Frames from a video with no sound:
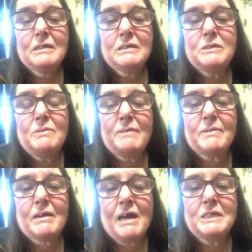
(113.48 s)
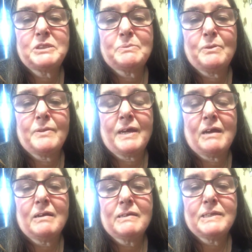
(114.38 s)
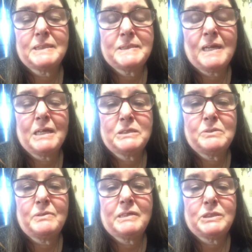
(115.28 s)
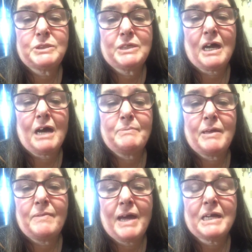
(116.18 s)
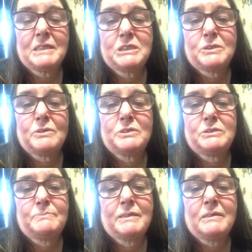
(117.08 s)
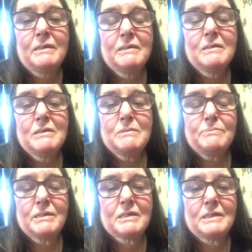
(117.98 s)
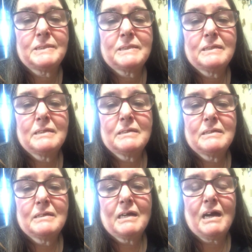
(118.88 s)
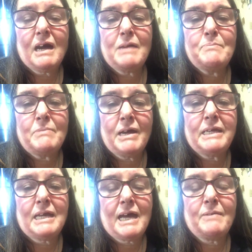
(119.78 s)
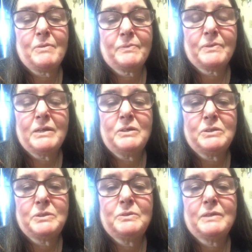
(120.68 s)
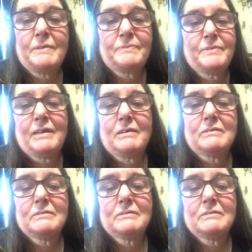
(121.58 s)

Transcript: You have a constable there that's not doing his job, and that concerns me because I might have a friend or two left there,